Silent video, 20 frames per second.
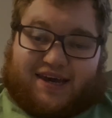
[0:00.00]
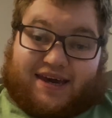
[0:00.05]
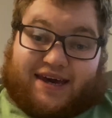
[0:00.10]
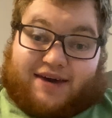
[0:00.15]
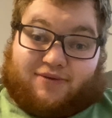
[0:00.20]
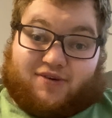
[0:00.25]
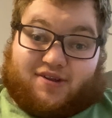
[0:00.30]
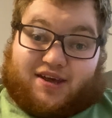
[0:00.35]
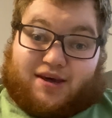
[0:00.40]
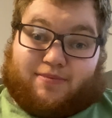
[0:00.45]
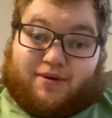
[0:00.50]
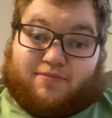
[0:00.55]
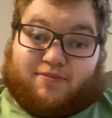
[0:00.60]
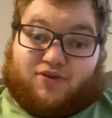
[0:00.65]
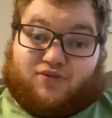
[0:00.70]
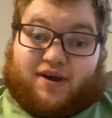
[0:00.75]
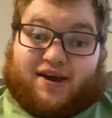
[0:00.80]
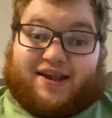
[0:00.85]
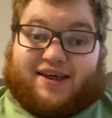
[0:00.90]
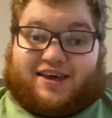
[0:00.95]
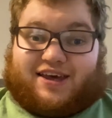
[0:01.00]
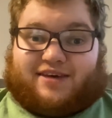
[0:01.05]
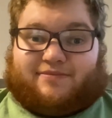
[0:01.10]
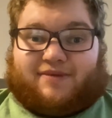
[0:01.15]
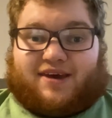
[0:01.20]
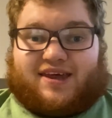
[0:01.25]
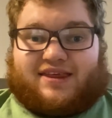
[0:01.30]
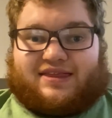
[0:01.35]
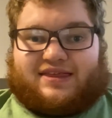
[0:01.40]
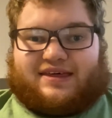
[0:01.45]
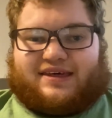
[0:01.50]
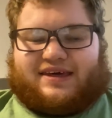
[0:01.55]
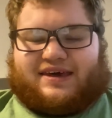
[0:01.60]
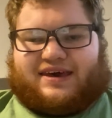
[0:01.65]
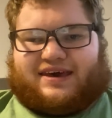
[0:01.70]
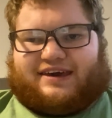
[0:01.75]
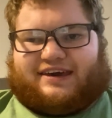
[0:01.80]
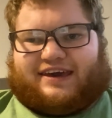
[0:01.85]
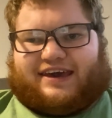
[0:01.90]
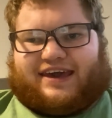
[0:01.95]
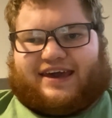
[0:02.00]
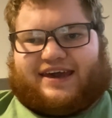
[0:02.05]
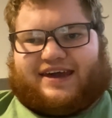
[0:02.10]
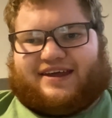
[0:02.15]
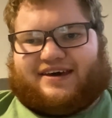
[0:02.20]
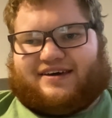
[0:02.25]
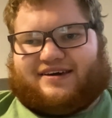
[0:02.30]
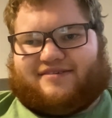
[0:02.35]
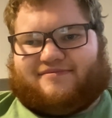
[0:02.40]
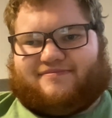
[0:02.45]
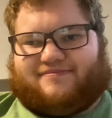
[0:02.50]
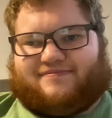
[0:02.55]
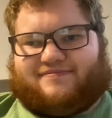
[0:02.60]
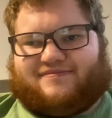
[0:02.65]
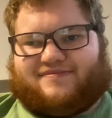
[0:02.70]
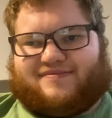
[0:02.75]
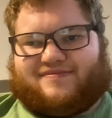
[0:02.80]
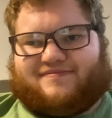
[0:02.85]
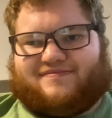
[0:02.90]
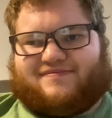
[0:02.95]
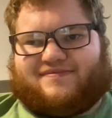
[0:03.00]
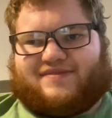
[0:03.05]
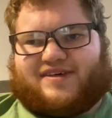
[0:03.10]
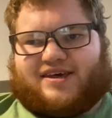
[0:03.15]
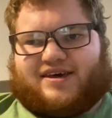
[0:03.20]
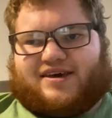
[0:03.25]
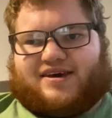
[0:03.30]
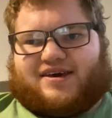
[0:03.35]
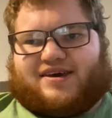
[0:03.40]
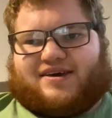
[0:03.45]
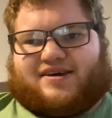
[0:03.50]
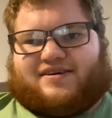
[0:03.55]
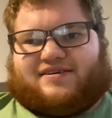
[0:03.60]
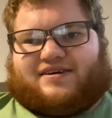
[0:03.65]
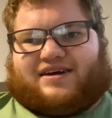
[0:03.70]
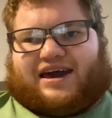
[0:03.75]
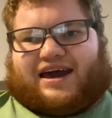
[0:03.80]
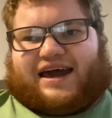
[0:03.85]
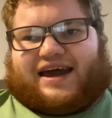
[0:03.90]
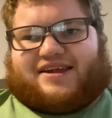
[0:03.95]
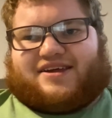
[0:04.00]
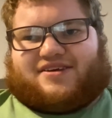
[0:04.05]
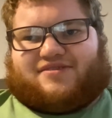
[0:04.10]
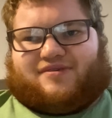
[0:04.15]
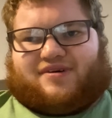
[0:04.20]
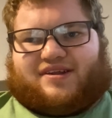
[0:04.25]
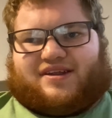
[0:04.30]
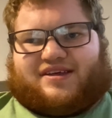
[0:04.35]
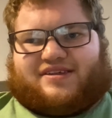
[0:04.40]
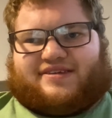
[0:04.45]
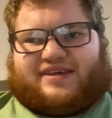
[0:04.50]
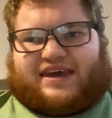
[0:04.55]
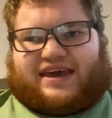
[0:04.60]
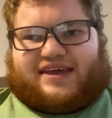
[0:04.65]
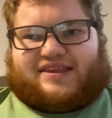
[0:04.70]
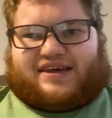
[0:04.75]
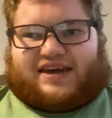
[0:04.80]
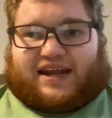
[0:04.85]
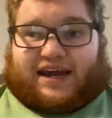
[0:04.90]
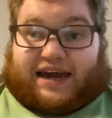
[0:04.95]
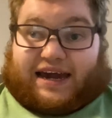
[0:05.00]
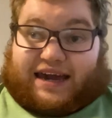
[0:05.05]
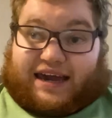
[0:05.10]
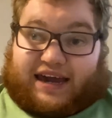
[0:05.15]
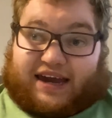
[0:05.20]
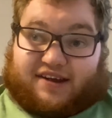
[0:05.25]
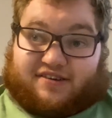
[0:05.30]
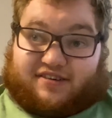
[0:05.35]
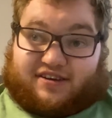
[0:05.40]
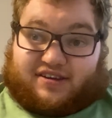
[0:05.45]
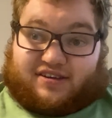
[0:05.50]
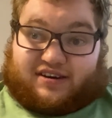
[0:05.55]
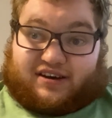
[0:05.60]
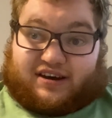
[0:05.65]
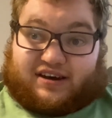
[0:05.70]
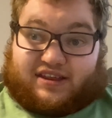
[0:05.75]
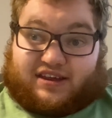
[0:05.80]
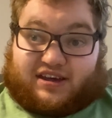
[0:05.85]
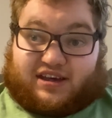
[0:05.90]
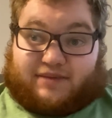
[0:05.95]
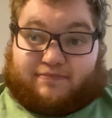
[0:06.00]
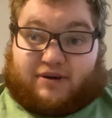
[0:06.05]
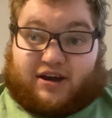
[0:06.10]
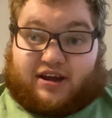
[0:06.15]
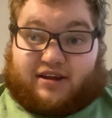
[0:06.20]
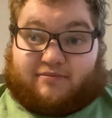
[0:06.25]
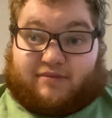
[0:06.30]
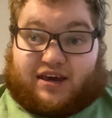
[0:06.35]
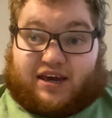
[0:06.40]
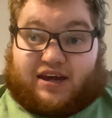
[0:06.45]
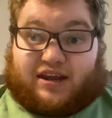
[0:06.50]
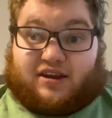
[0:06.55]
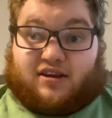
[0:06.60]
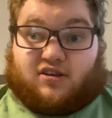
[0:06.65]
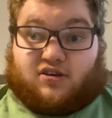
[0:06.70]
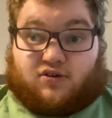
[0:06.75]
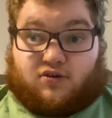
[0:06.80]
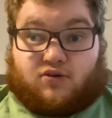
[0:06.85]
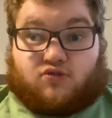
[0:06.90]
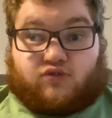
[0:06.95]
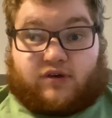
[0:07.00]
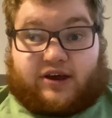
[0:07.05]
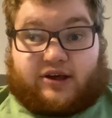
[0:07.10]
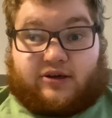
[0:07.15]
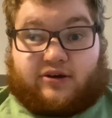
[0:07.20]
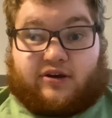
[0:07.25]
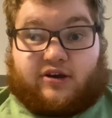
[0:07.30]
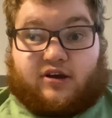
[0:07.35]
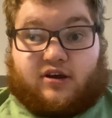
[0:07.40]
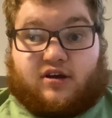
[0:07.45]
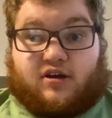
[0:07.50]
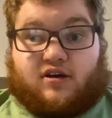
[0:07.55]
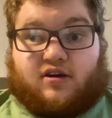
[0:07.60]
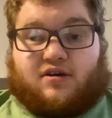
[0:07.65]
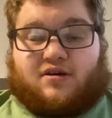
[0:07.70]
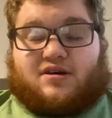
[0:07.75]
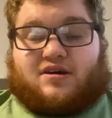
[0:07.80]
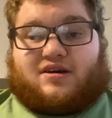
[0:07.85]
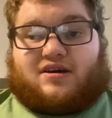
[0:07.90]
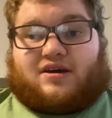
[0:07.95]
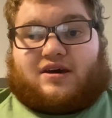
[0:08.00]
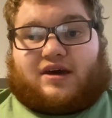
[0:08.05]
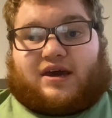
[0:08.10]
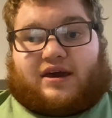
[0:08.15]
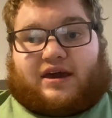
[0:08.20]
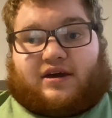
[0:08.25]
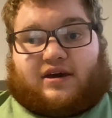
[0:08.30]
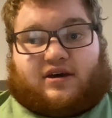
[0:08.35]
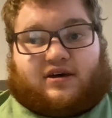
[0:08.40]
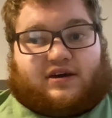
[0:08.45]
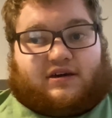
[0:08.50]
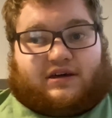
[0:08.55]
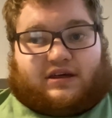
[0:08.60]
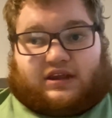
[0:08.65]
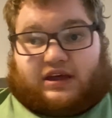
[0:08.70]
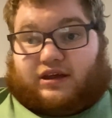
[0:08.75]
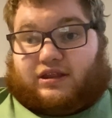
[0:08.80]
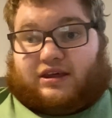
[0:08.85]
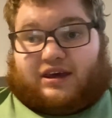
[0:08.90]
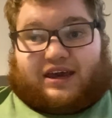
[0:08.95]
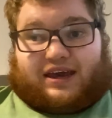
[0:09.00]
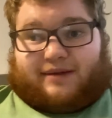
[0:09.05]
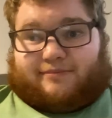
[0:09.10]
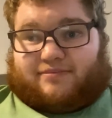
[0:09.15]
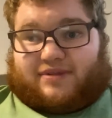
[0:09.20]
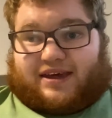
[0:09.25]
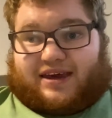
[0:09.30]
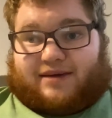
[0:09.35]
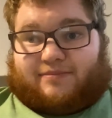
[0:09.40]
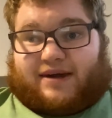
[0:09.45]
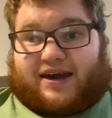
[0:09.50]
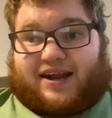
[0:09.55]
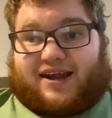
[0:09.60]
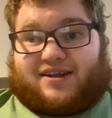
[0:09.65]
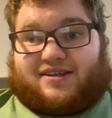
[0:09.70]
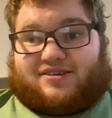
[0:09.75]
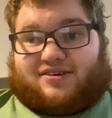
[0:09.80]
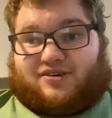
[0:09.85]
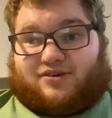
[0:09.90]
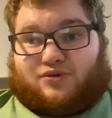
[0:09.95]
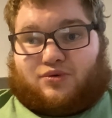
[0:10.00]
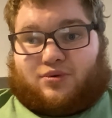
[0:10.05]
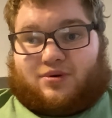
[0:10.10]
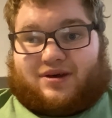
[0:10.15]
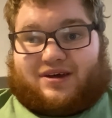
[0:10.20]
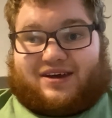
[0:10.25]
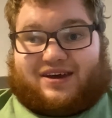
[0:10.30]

guys, what's up? It's me, Riley Smith, and I just wanted to say that I actually saw the Spider-Man 2 trailer, and the gameplay about it too,